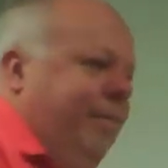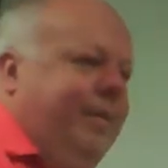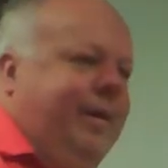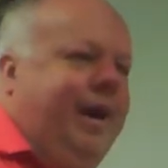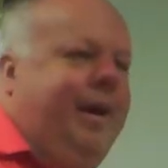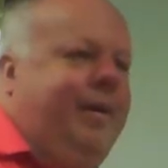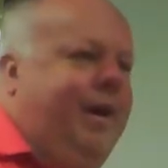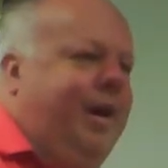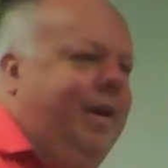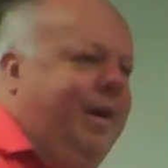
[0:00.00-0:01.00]

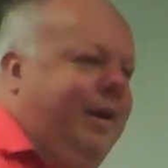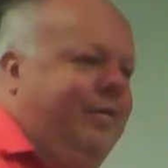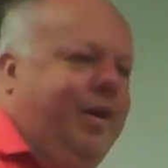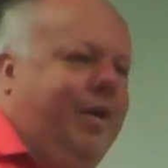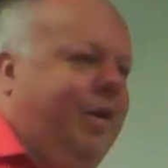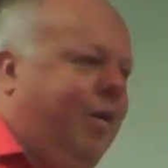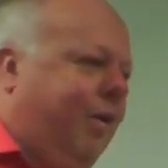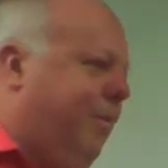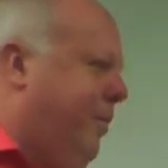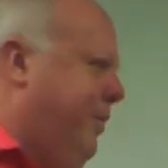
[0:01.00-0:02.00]
I draw
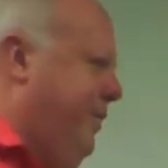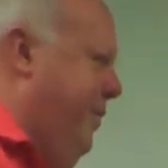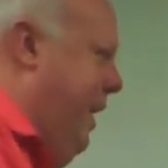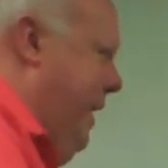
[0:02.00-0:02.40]
horribles. I